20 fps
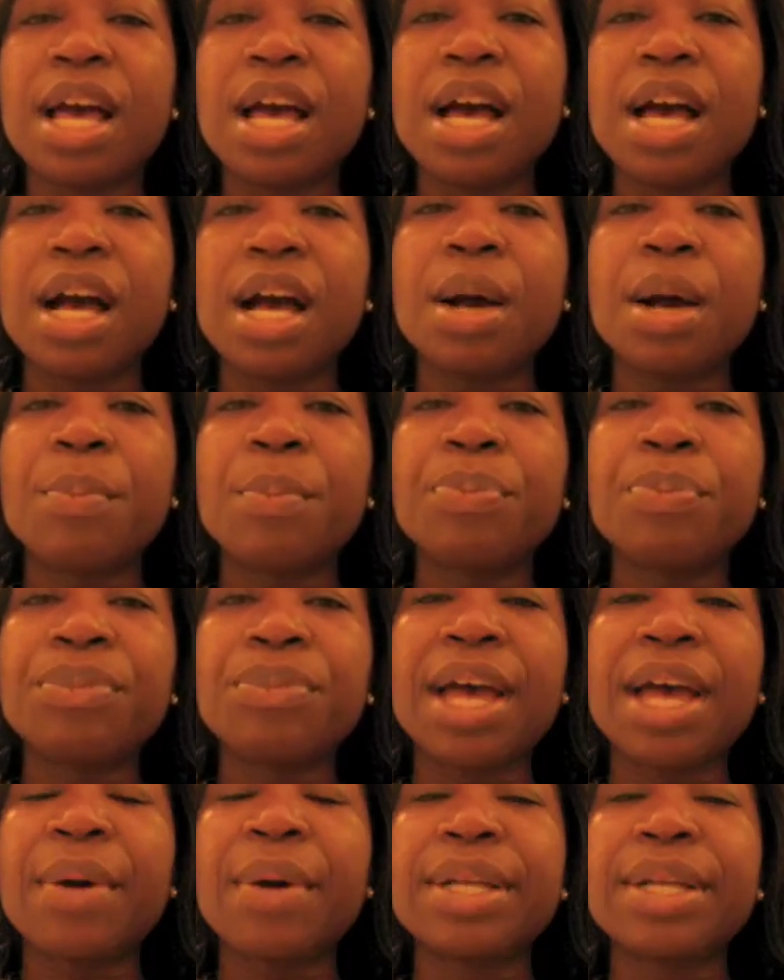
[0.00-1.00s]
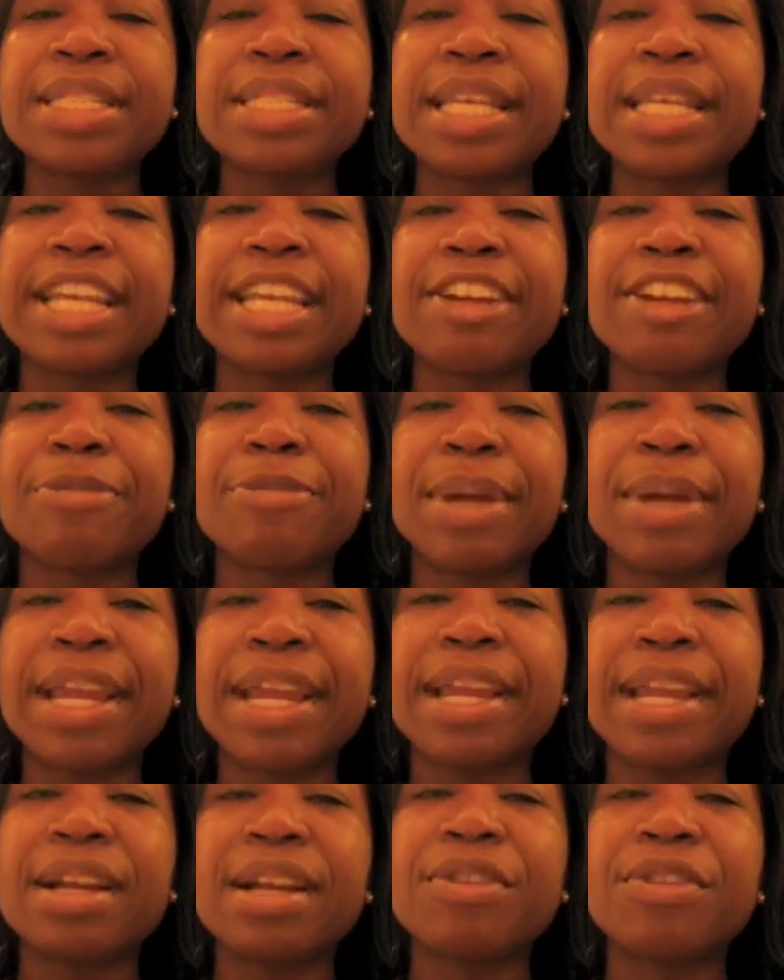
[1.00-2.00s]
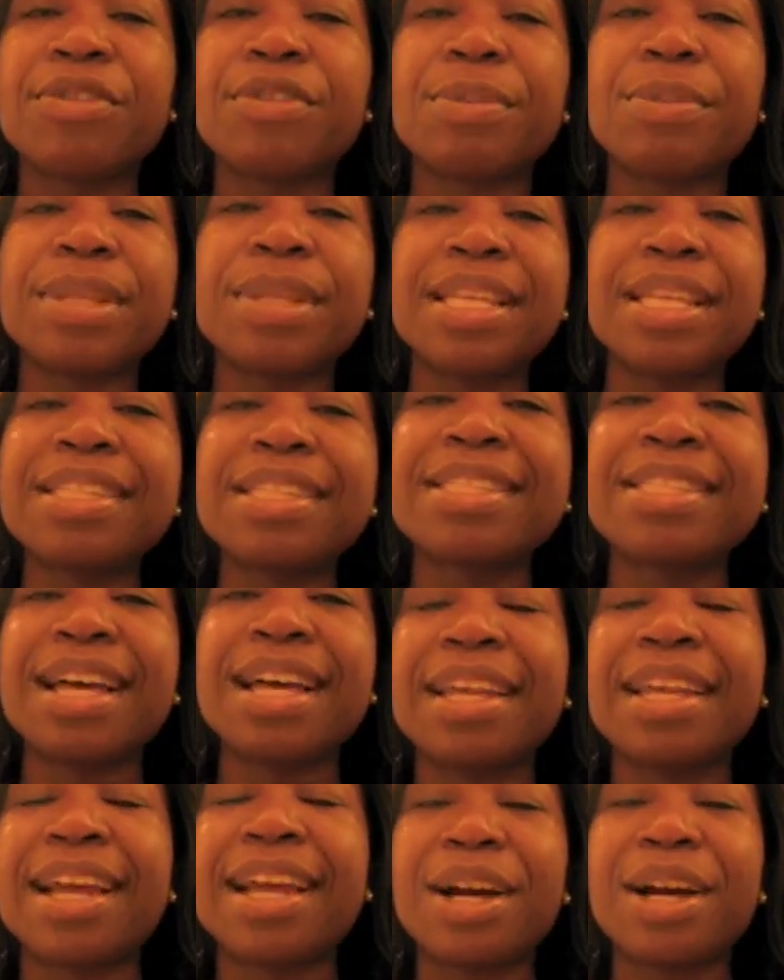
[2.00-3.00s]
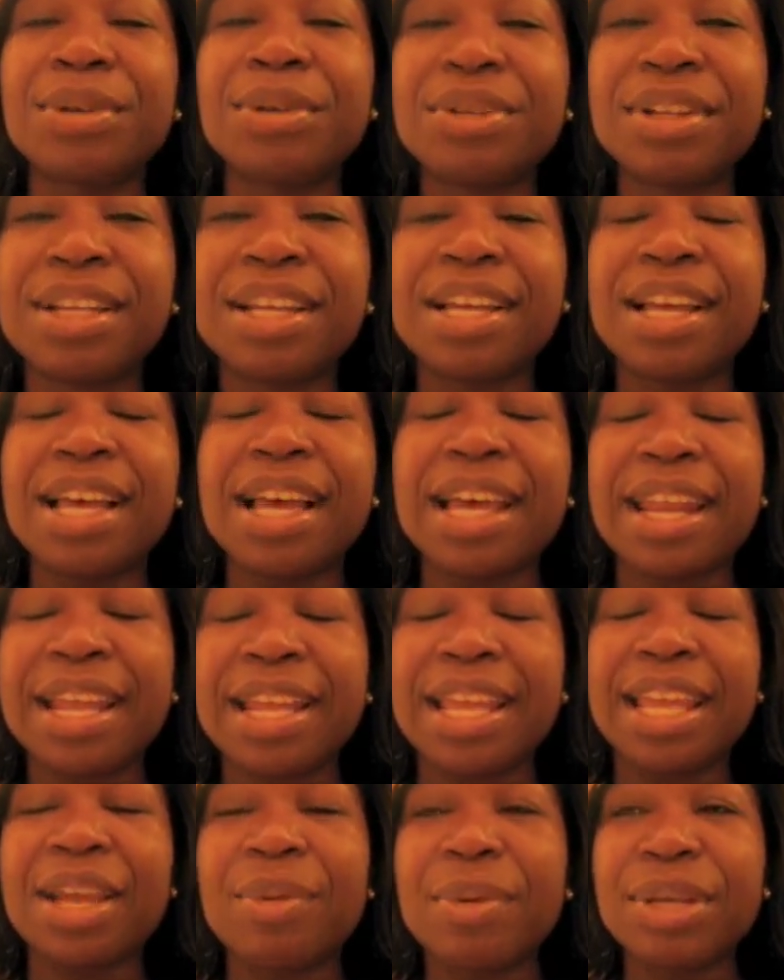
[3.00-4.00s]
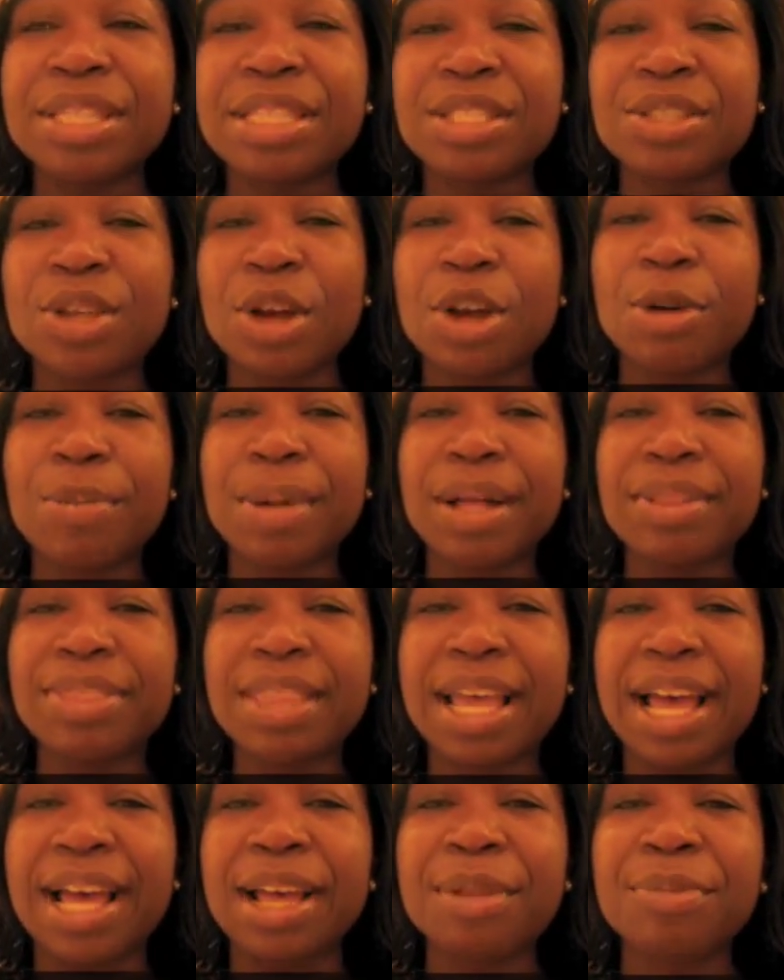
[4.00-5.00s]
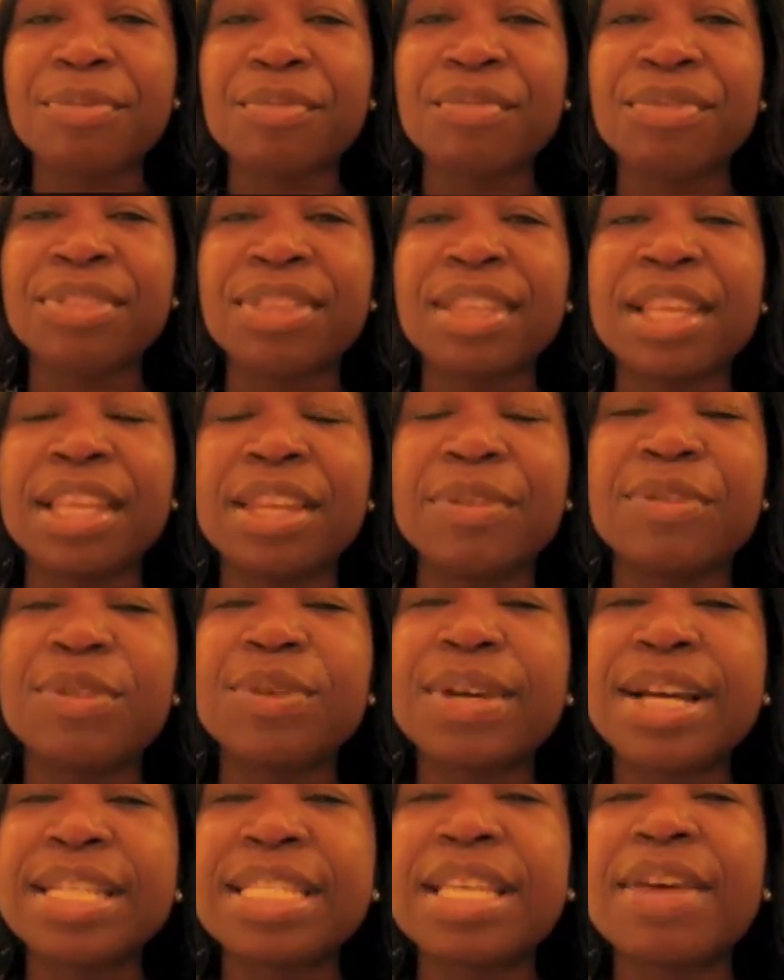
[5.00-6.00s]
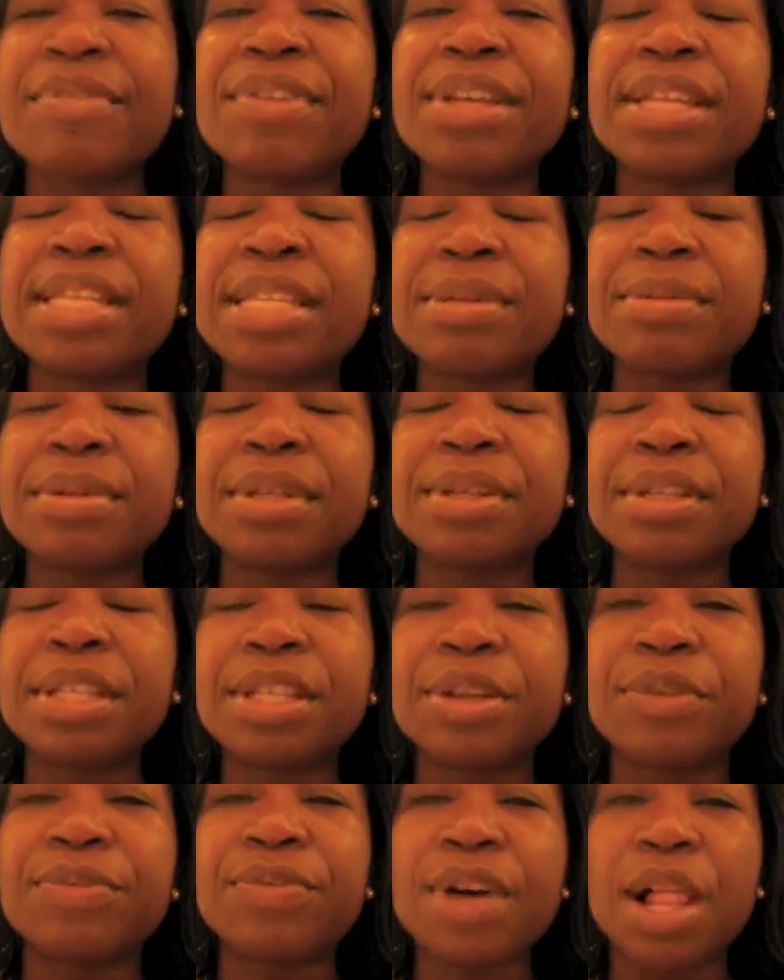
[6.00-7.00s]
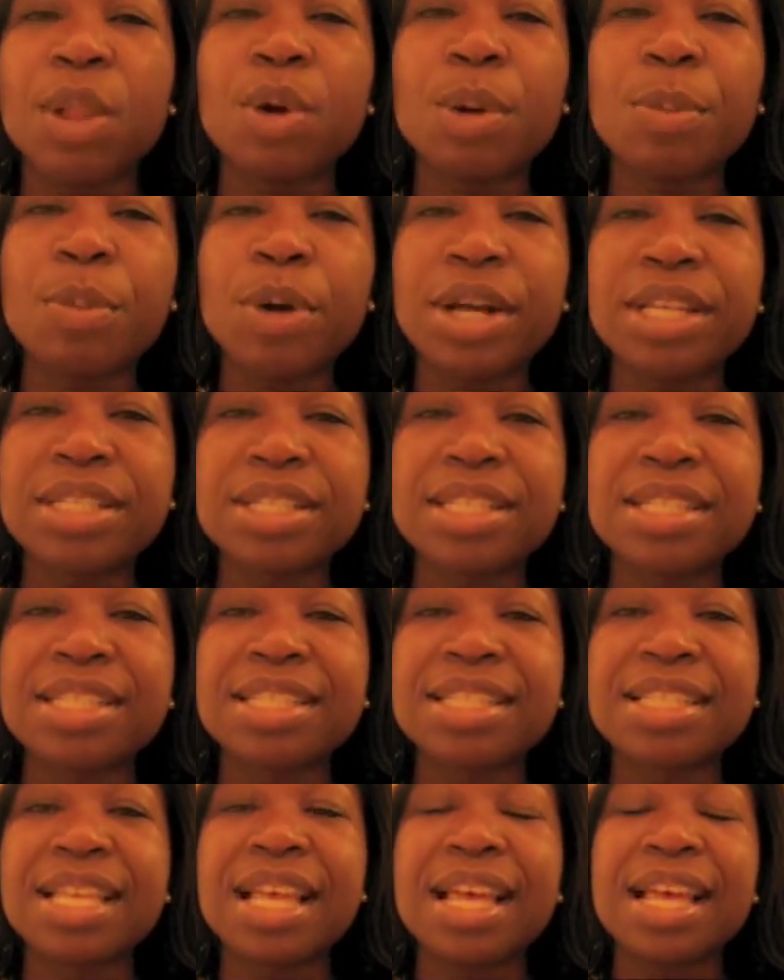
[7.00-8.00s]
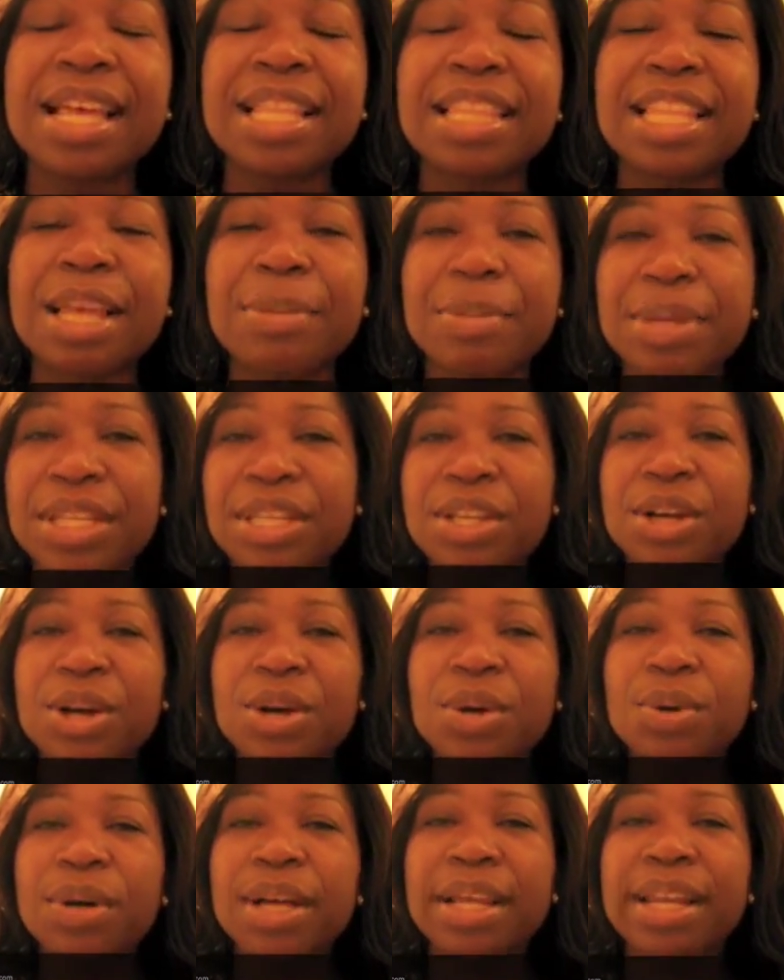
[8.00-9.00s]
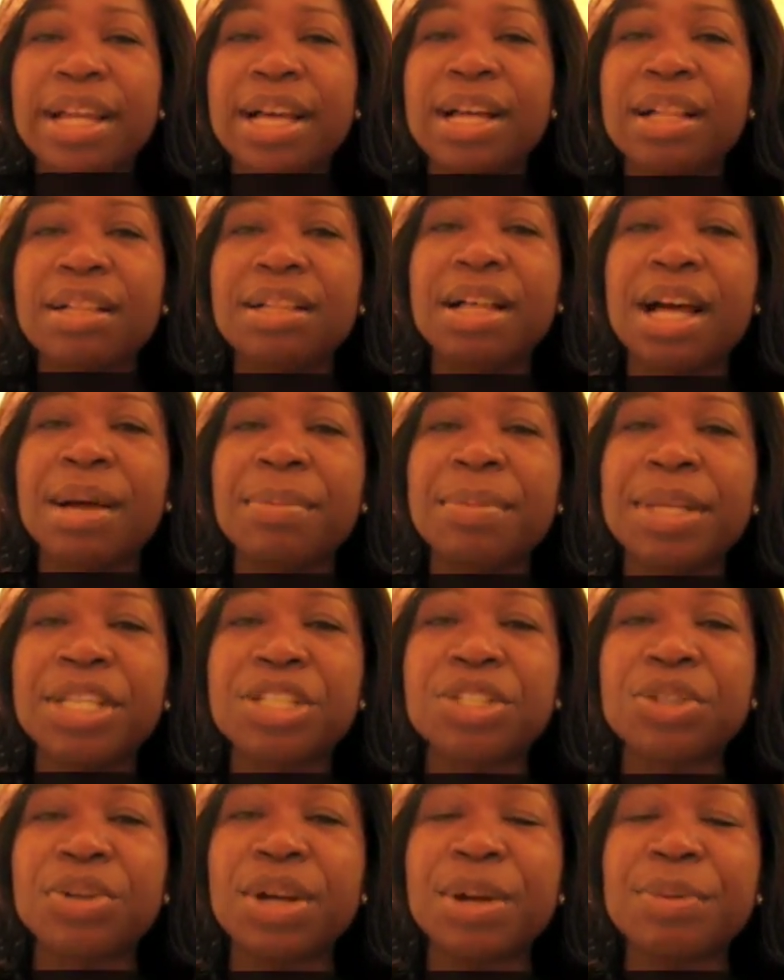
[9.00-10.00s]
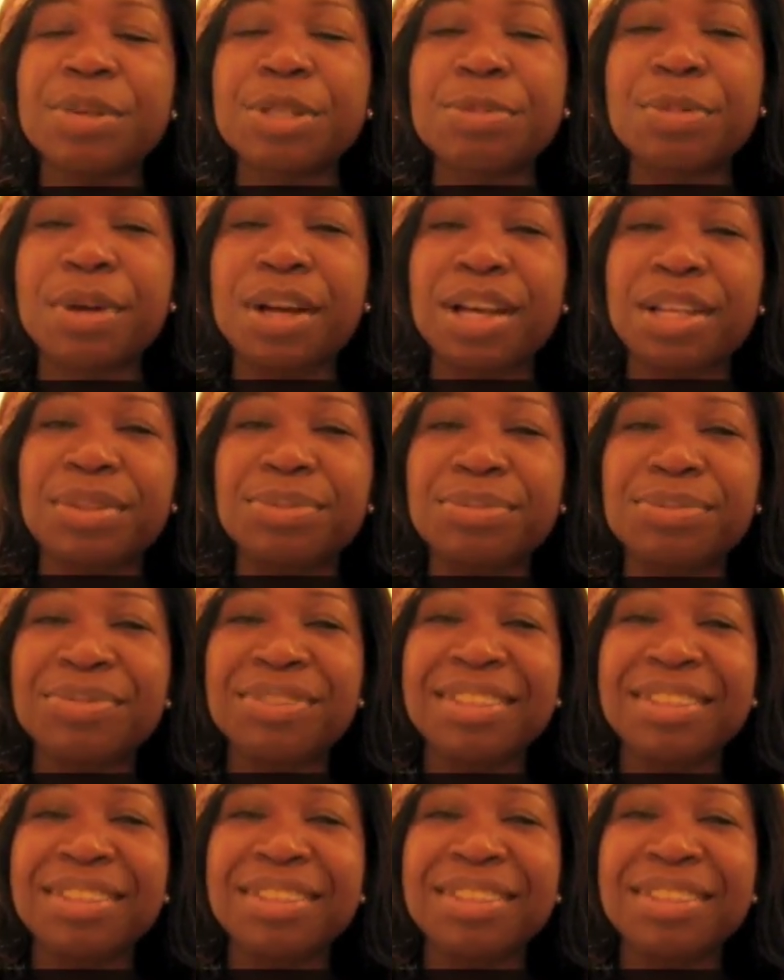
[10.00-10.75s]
how I take care of my hair from the inside out, and I can't wait to talk about that. And if you guys have any, you know, follow-up questions, let me know, and I'll make sure I respond.